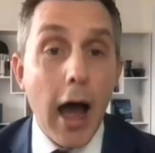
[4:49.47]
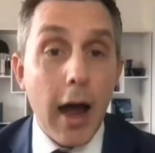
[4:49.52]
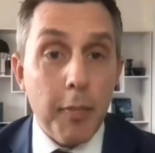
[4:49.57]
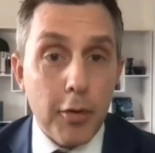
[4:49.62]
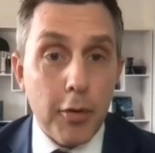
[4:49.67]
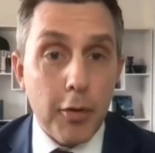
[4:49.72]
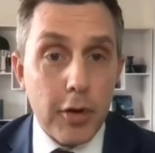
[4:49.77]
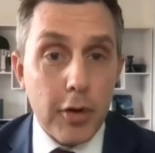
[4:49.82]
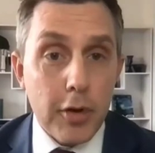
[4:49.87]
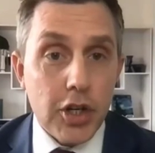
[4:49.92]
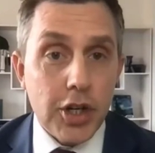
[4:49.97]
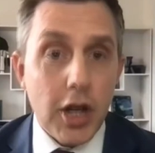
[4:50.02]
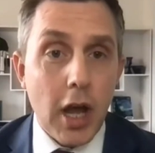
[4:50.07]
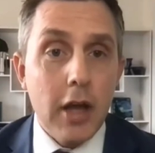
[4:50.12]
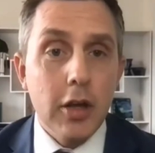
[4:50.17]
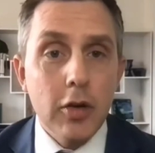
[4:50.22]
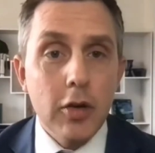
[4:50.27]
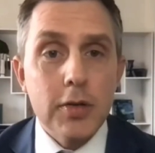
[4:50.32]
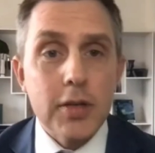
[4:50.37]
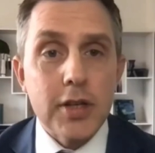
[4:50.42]
appreciate
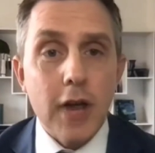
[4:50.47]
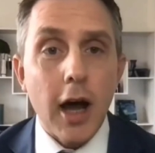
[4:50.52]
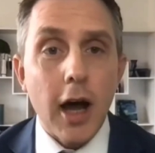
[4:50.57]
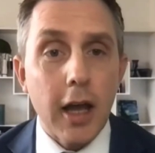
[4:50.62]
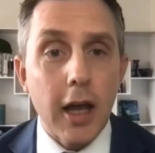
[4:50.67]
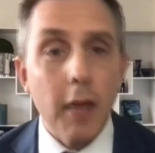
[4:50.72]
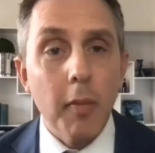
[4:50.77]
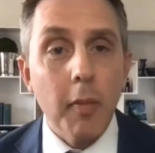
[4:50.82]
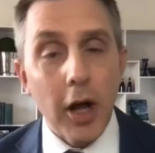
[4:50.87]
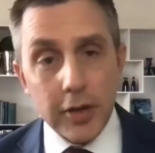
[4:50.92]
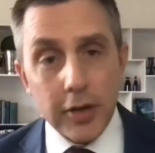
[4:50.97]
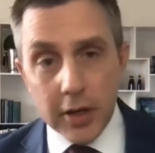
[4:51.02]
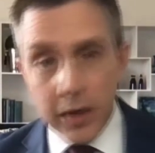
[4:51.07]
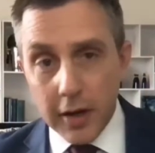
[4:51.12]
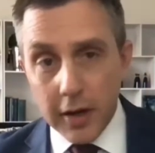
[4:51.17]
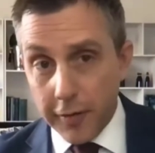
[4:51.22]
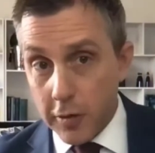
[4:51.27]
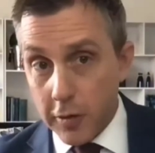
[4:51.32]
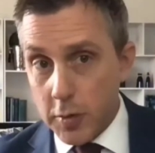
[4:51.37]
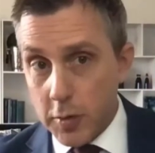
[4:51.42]
you talking about the
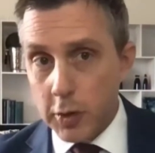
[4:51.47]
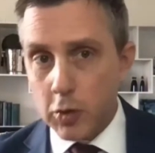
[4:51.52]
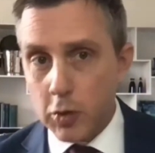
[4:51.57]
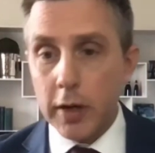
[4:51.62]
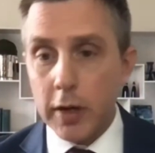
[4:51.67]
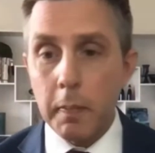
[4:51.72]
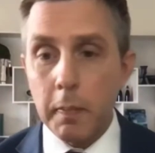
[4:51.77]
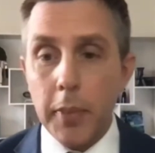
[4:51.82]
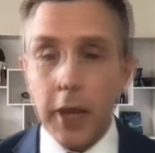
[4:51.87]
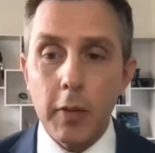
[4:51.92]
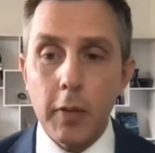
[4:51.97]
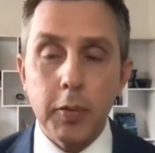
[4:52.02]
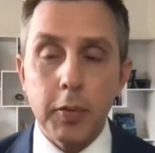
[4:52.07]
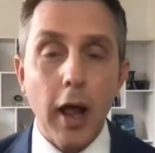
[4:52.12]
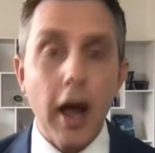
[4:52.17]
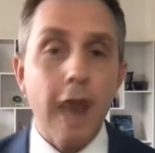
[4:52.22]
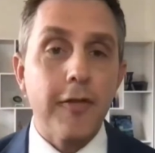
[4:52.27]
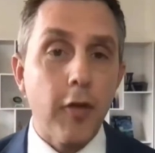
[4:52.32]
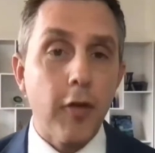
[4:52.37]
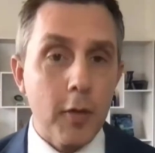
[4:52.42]
difference between big
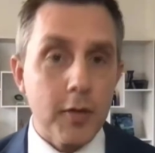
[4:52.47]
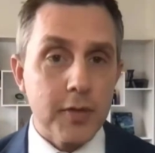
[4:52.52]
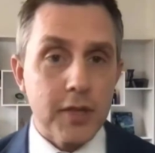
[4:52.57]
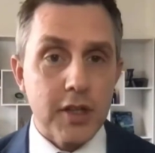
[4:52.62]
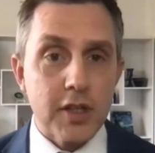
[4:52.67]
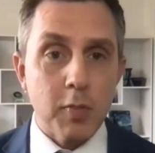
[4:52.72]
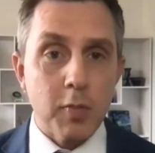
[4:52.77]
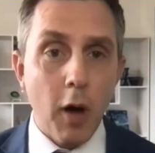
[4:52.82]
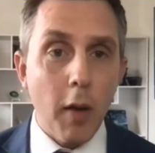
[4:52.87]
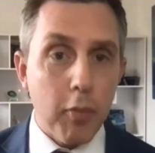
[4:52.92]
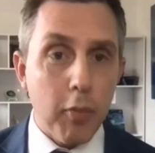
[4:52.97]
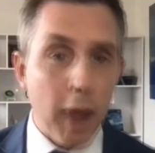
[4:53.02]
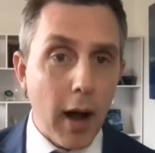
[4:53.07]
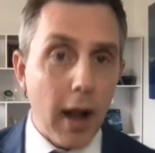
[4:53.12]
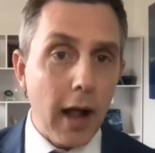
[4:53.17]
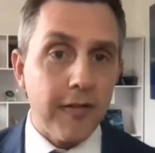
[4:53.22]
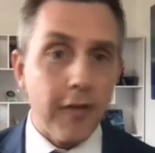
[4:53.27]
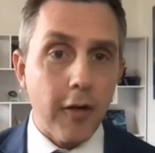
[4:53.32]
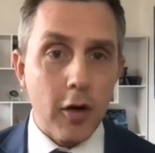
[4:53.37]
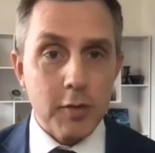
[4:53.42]
platforms and small
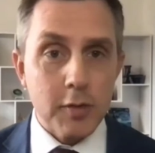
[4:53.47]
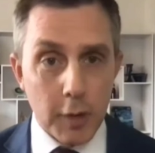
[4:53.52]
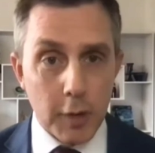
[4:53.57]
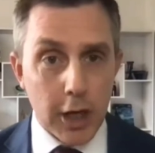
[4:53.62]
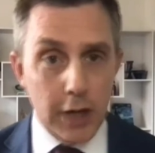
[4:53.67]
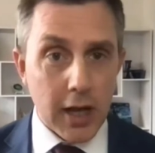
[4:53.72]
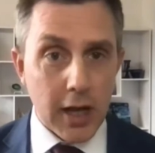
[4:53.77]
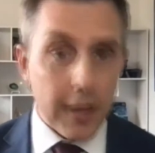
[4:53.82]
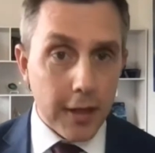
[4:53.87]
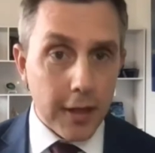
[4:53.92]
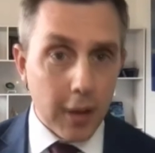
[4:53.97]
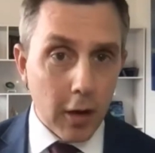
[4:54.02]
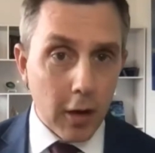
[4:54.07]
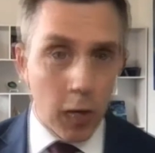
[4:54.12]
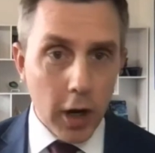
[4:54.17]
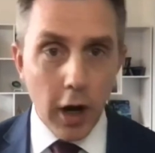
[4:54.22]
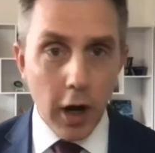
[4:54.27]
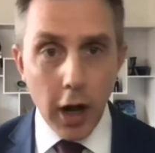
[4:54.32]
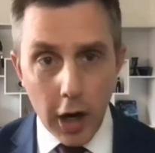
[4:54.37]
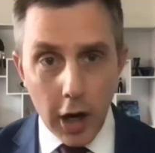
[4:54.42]
platforms, because I think
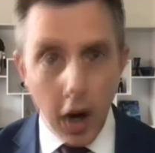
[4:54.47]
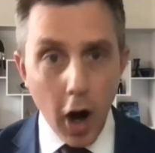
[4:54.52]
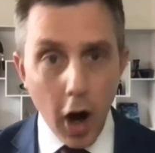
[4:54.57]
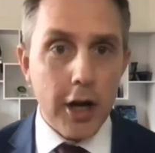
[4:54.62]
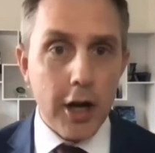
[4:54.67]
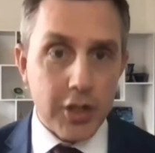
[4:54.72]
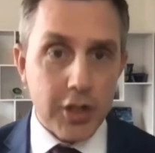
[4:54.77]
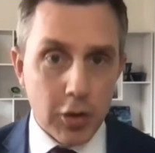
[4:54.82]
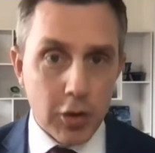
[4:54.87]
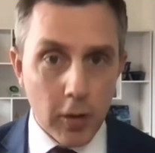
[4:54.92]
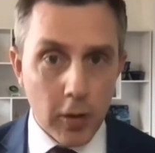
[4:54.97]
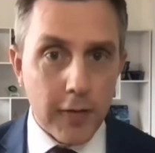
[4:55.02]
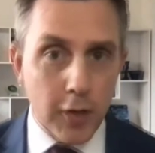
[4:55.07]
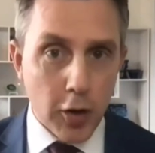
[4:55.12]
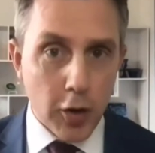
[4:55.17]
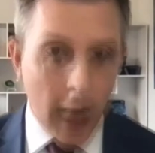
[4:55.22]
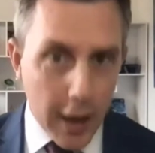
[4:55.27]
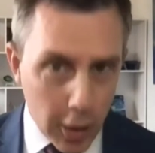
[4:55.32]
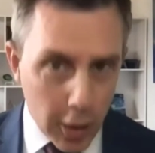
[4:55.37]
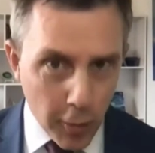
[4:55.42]
in our history of
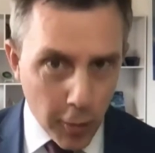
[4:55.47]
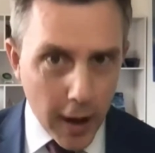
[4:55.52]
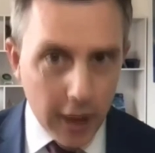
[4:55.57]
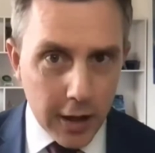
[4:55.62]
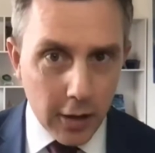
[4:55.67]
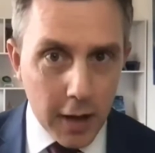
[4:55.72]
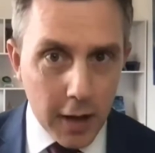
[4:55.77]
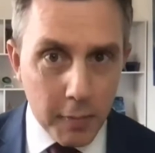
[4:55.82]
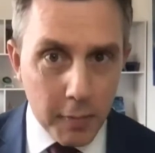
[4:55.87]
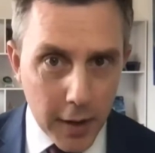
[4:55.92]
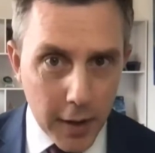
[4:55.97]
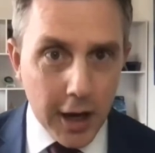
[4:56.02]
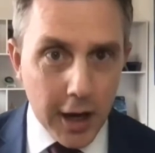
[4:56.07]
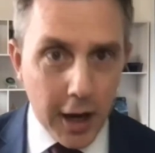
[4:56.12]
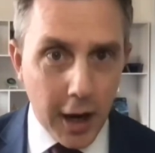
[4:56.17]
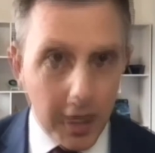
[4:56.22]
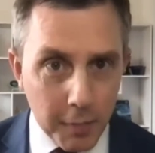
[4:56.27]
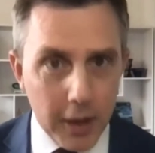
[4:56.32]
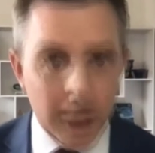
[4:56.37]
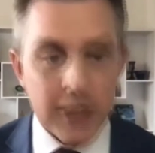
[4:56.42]
trying to regulate big
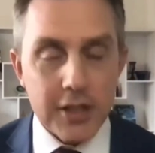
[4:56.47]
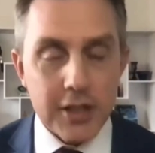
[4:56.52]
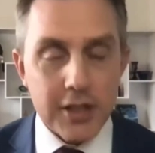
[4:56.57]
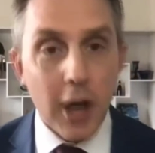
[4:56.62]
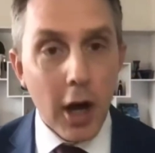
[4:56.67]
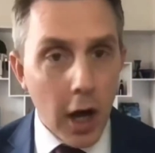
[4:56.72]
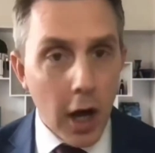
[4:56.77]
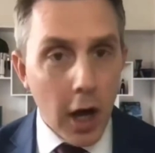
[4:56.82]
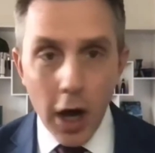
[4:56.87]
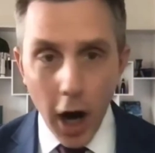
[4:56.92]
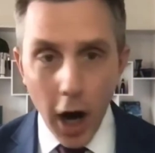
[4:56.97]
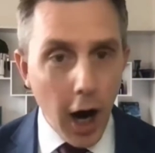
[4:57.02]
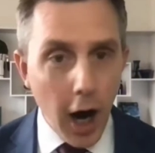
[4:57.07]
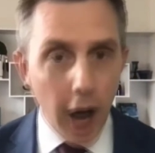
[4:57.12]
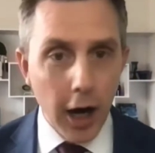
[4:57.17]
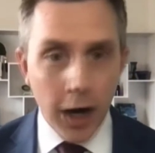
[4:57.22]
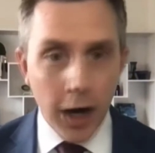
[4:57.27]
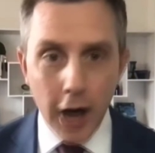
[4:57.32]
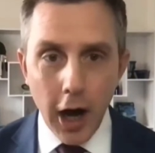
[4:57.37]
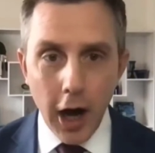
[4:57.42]
companies,
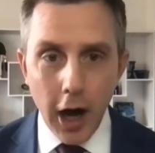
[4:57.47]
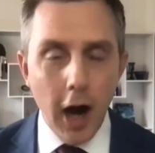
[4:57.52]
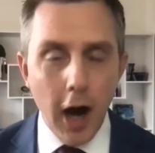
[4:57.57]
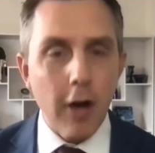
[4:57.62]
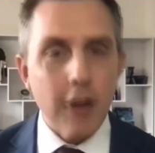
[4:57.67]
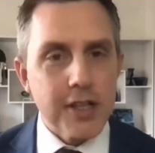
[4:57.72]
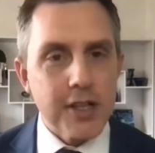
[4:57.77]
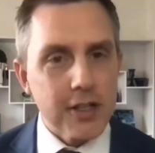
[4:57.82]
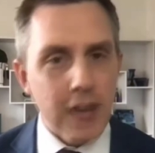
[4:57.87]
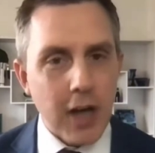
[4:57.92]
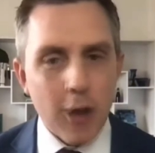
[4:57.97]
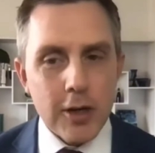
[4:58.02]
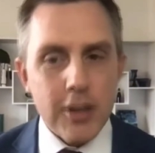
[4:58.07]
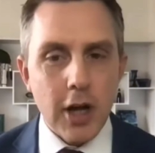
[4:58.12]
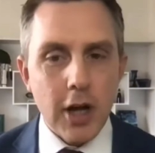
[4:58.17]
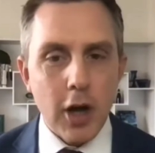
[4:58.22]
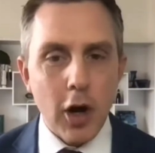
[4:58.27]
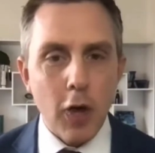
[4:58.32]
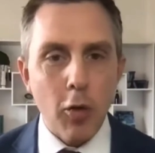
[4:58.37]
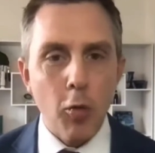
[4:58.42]
Congress has always
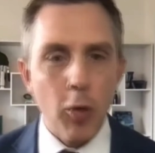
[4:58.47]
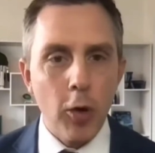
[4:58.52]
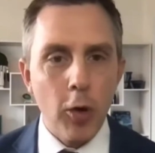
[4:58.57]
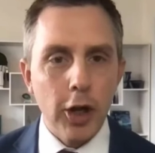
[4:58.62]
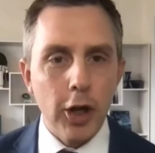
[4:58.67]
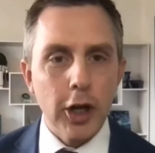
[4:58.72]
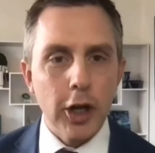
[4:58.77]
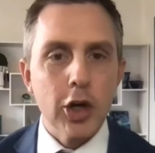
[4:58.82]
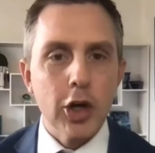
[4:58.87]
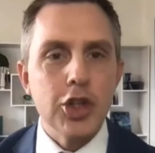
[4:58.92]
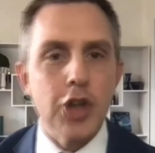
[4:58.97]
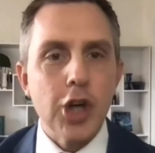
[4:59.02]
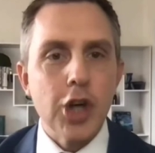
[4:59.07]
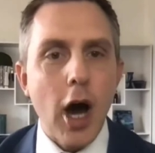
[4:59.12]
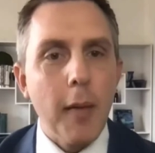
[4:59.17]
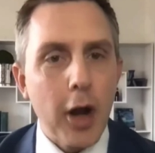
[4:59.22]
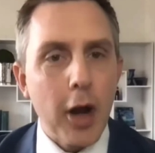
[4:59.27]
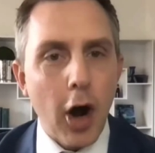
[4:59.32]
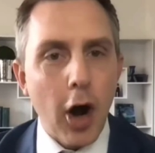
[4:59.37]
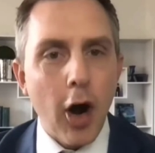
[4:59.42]
done a really good job
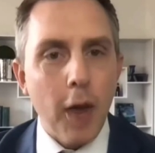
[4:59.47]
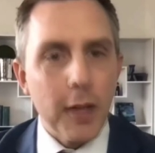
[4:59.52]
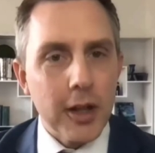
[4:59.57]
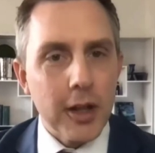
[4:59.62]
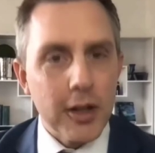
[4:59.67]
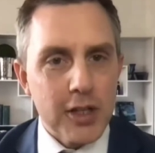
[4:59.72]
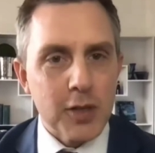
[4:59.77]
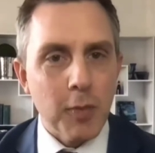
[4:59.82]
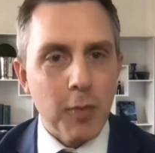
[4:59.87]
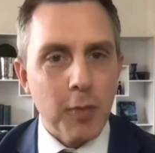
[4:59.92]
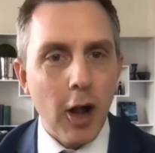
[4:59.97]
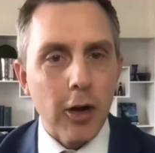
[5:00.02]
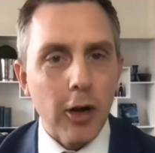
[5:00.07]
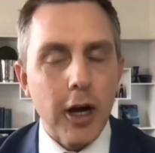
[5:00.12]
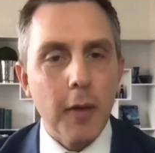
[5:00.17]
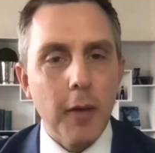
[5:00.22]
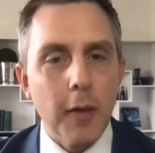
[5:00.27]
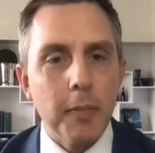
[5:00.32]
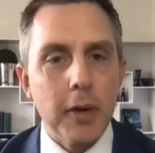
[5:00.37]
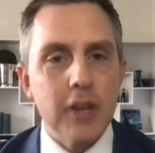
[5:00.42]
at harming the smaller
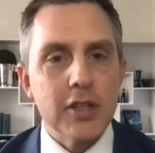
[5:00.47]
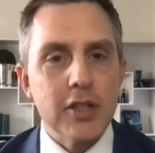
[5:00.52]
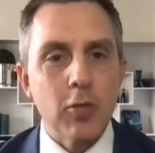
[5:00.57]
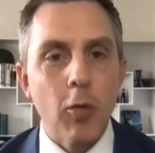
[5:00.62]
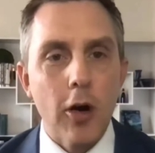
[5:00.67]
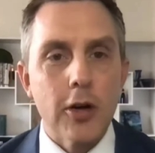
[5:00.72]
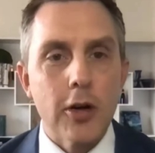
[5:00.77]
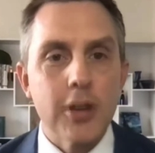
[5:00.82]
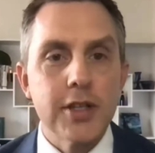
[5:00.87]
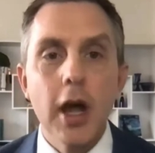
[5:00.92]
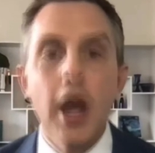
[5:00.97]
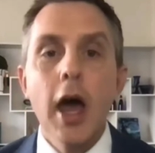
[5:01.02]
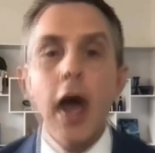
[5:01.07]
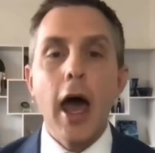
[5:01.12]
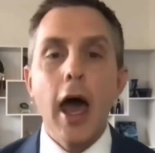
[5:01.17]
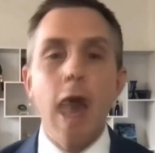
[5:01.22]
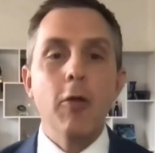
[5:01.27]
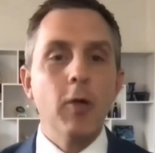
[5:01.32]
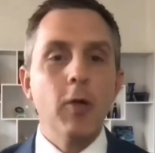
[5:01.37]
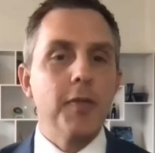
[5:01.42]
companies worst.
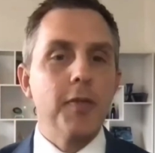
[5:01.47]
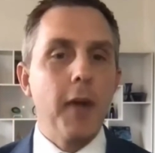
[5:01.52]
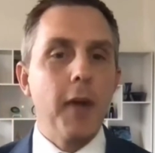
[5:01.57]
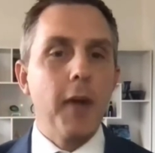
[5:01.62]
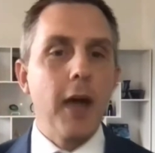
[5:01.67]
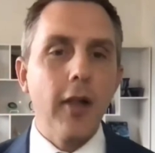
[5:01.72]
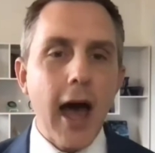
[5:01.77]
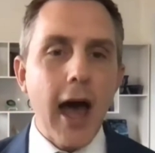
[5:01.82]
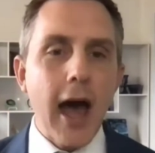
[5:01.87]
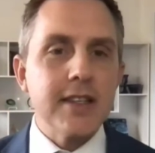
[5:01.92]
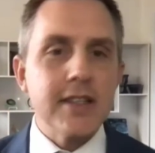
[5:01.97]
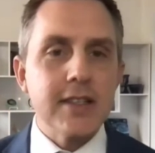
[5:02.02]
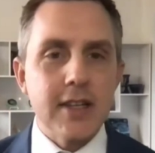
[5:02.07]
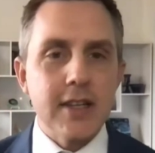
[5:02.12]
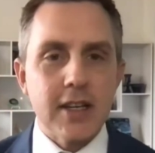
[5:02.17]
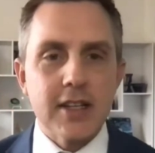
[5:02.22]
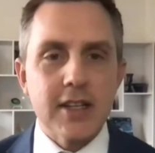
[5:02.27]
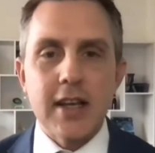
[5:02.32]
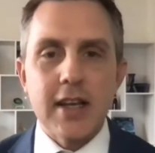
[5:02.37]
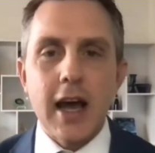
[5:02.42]
And with my last
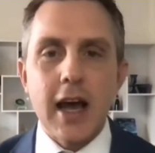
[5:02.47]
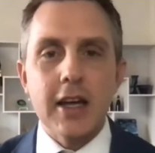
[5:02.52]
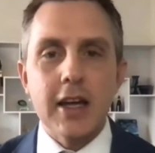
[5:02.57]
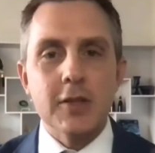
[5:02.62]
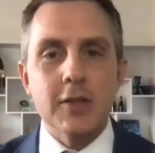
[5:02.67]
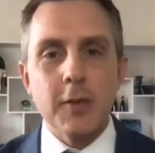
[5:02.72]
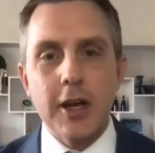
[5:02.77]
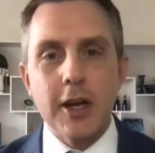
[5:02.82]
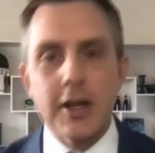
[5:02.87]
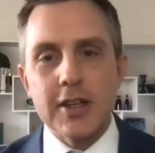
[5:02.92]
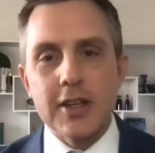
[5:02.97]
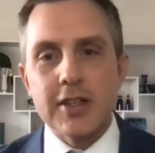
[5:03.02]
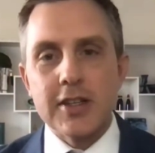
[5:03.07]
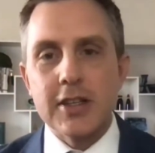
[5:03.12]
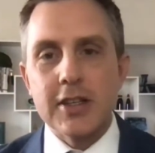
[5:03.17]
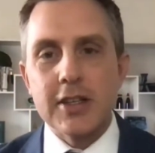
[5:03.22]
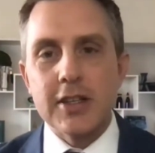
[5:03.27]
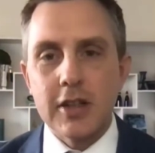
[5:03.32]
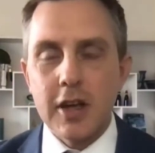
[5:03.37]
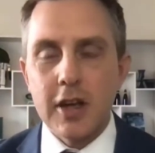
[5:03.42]
6 seconds, because this
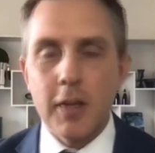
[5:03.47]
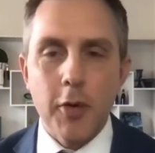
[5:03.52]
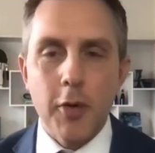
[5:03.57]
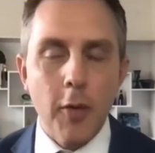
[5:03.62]
isn't the